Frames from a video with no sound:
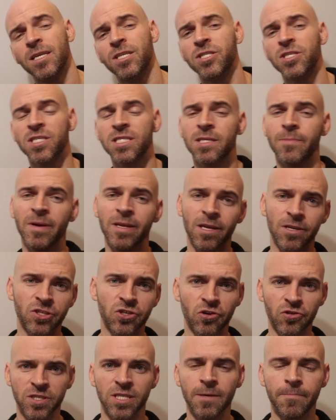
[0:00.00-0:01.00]
just to make that
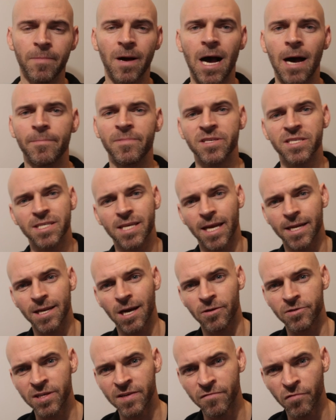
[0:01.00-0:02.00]
jersey pop and stand
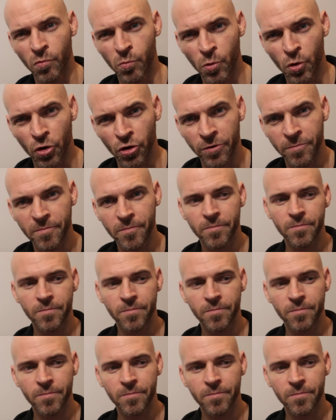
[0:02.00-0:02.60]
out even more.